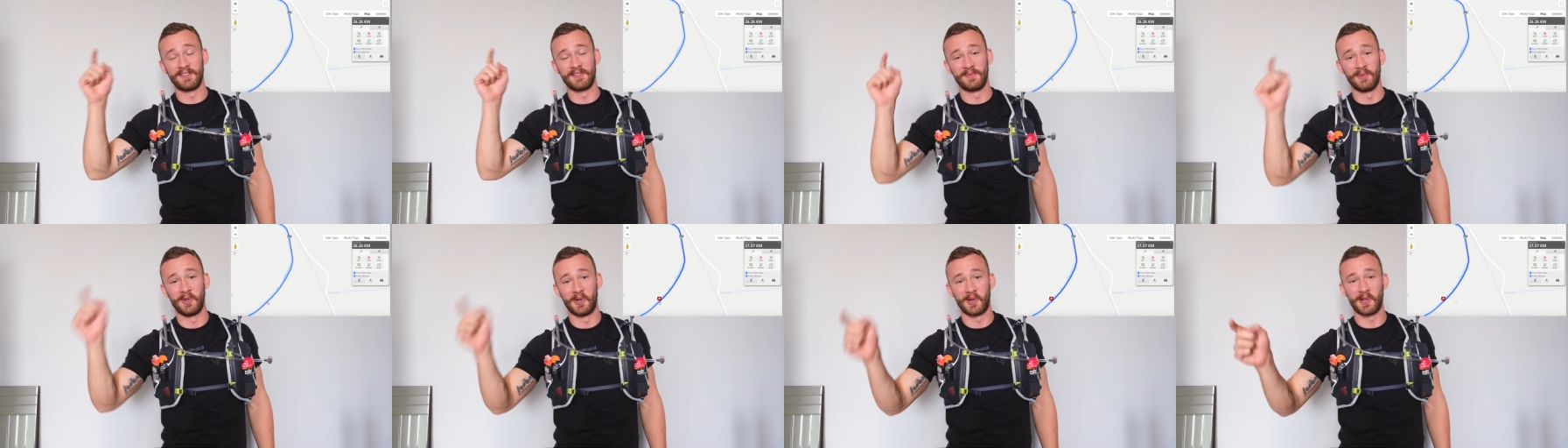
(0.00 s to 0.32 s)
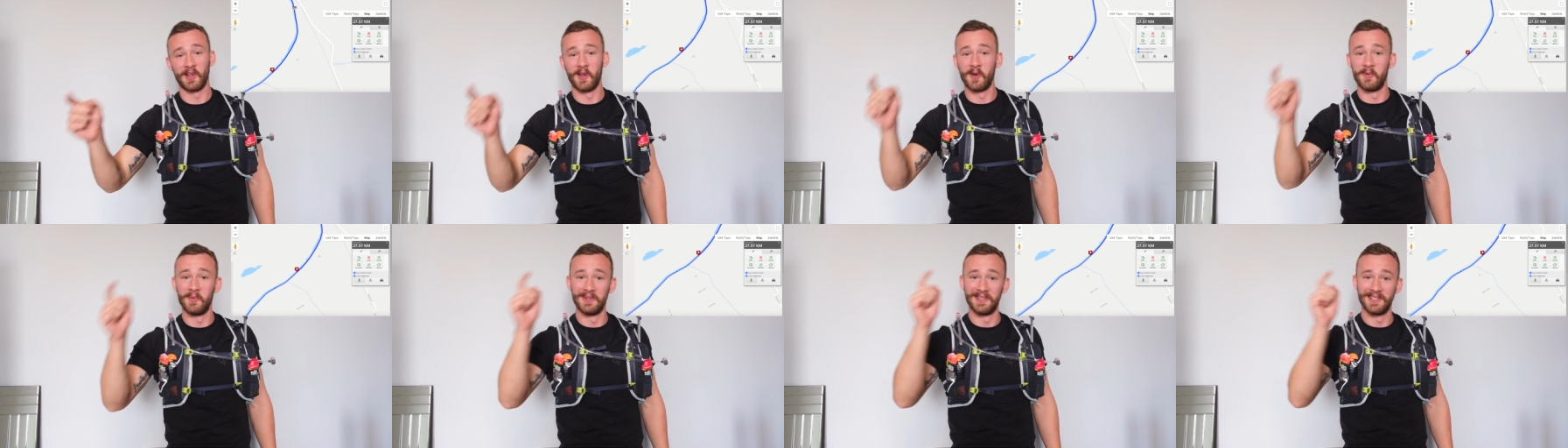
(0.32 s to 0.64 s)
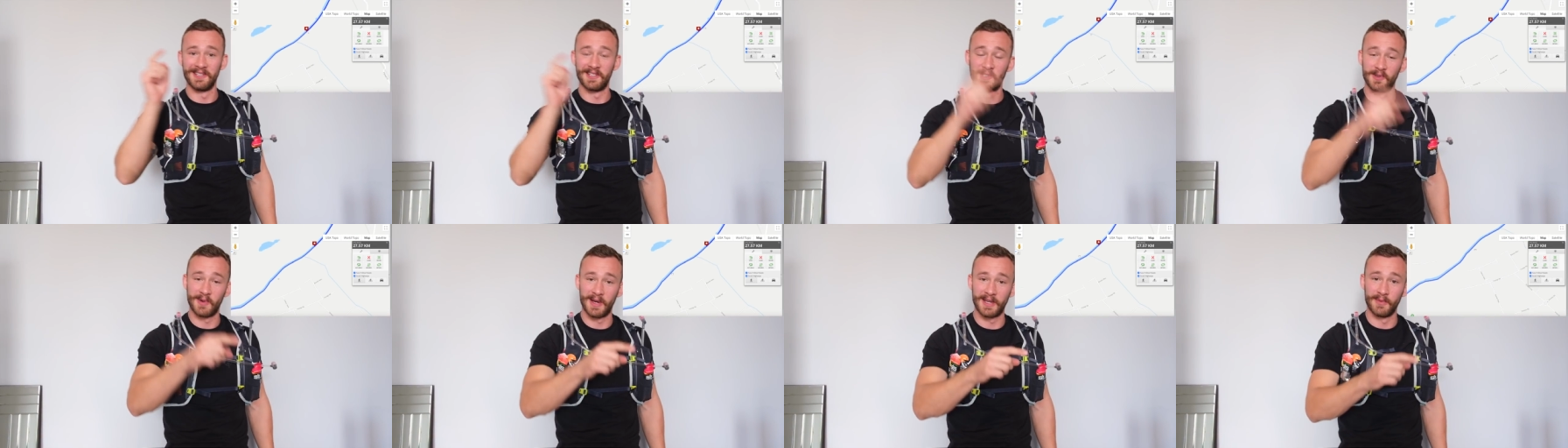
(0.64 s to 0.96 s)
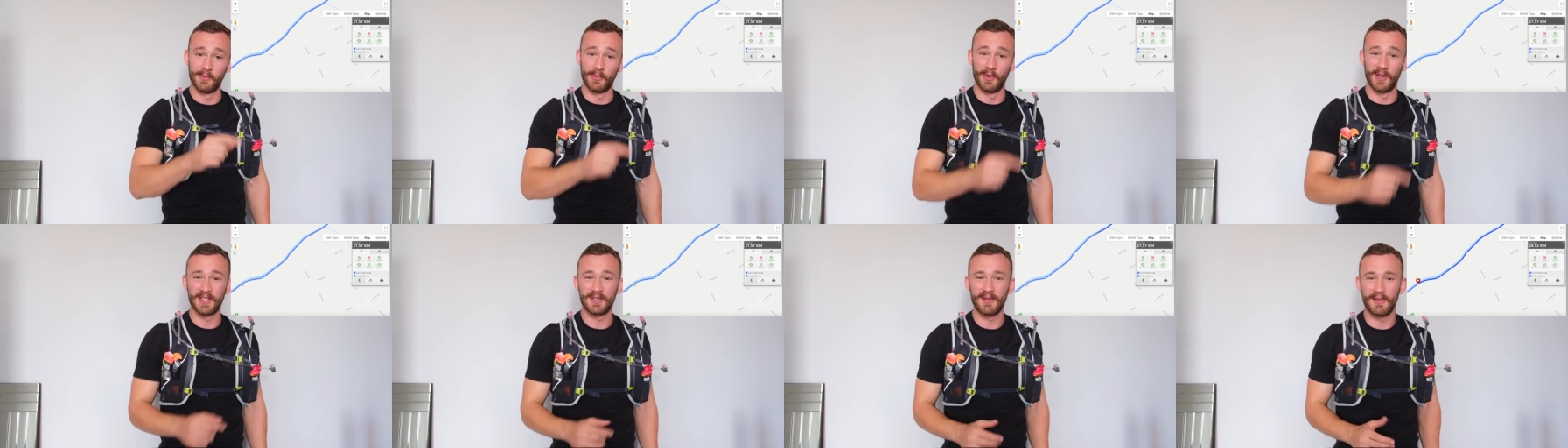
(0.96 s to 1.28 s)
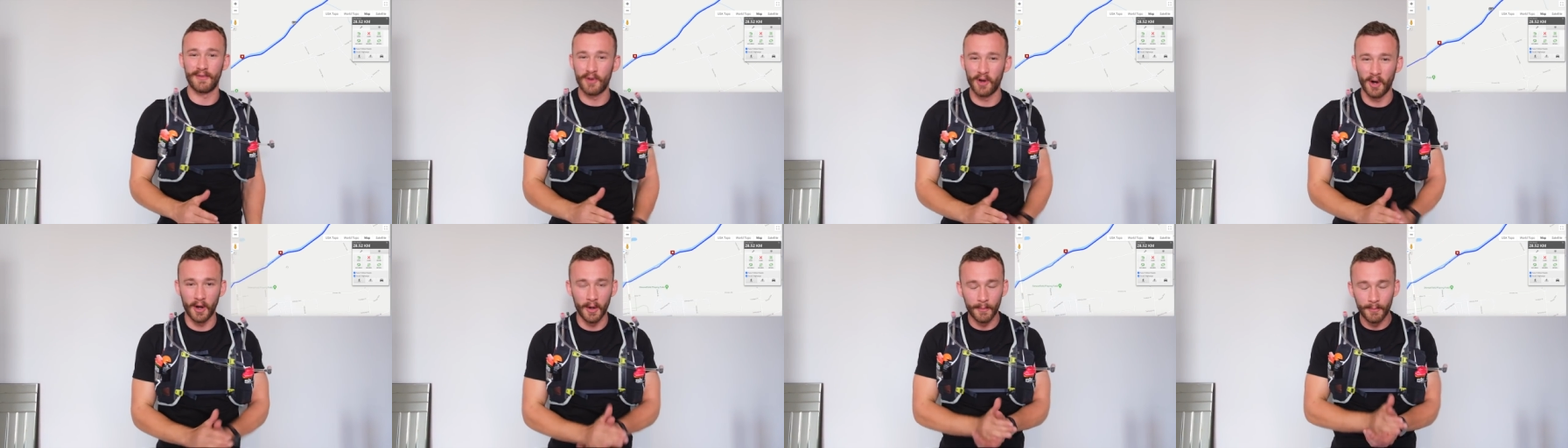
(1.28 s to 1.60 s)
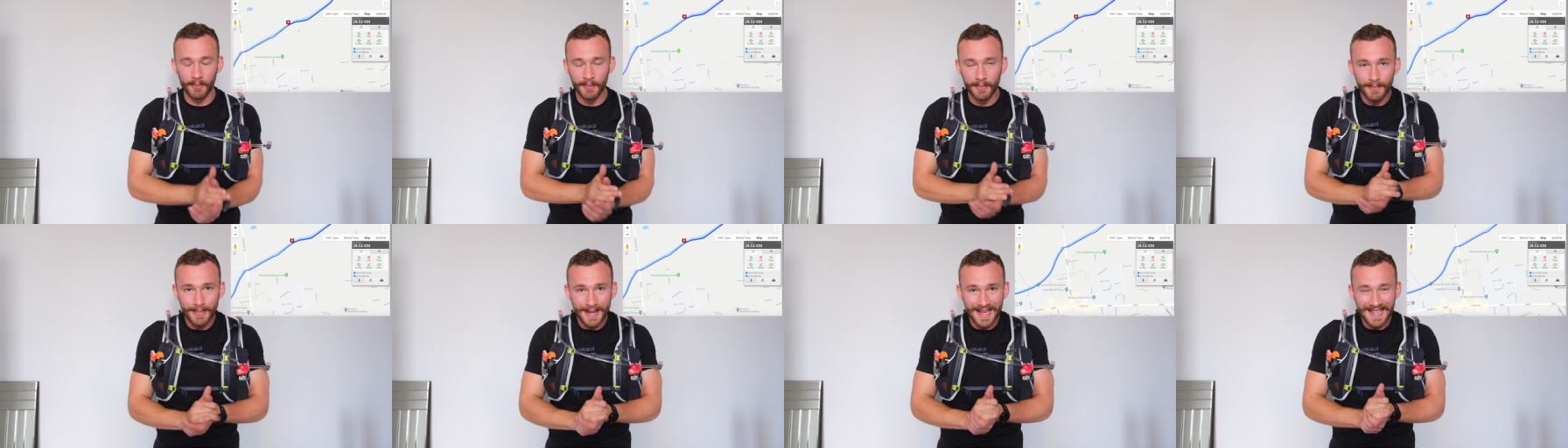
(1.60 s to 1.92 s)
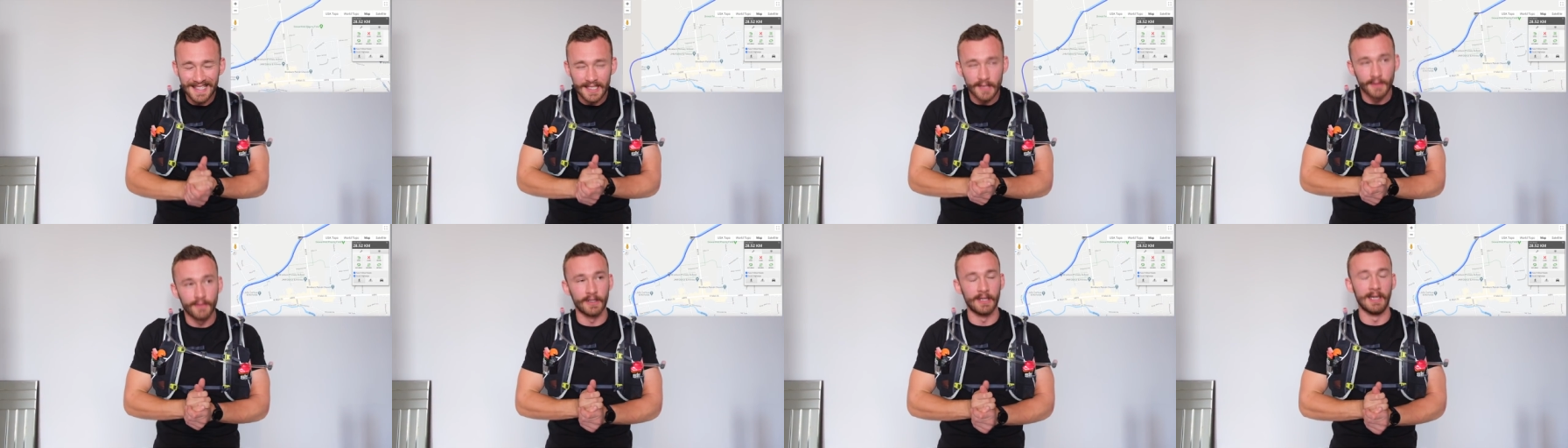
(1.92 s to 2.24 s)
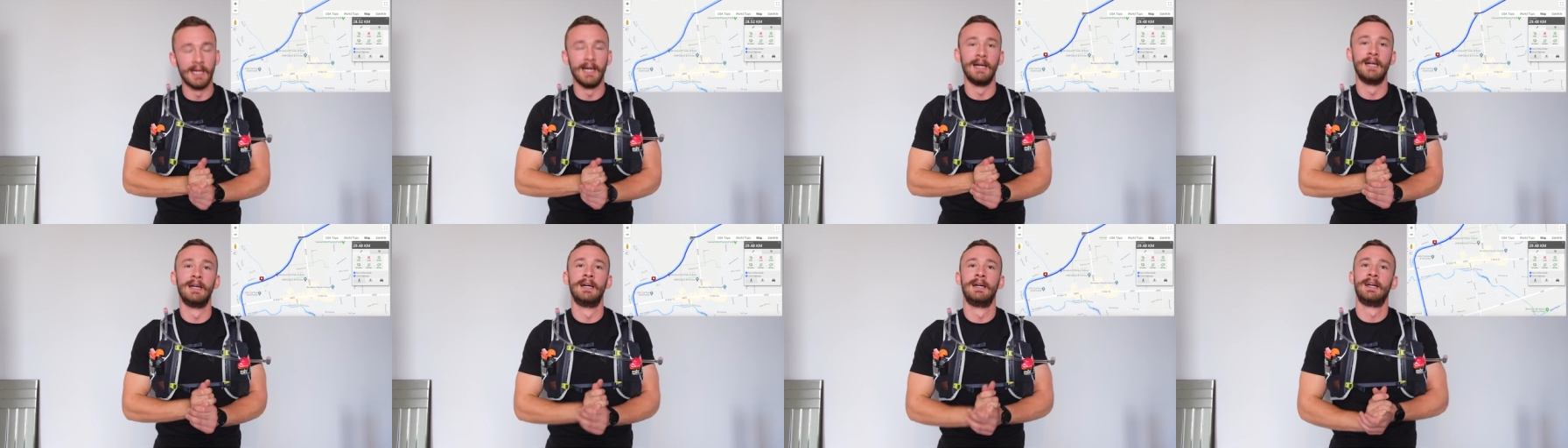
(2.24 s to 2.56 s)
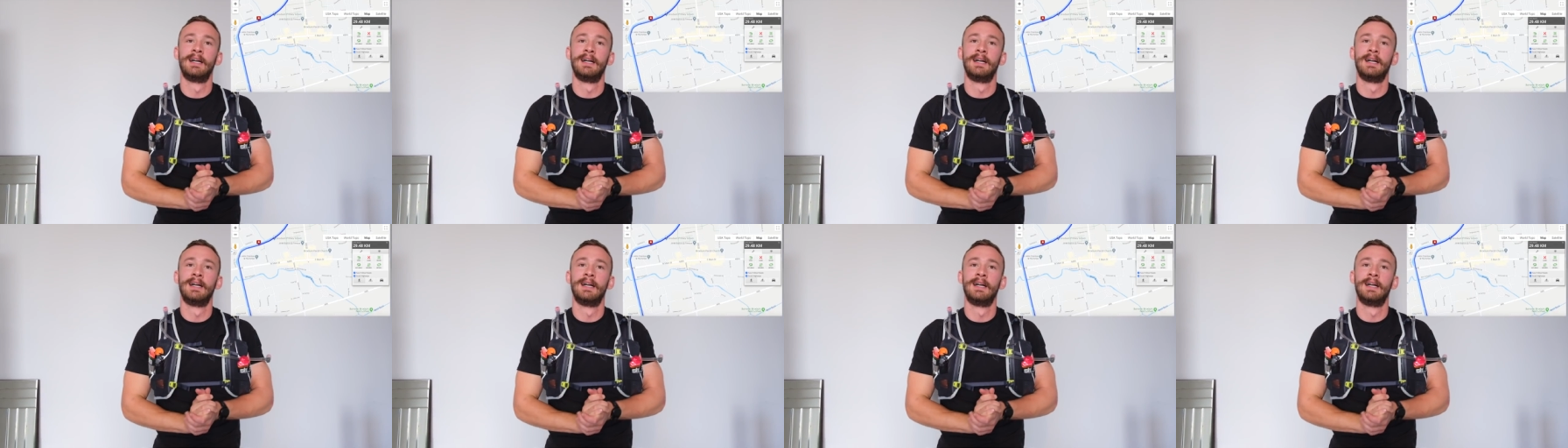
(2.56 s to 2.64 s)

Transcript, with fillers: from Loch Lomond to Edinburgh, so I've got a bit of a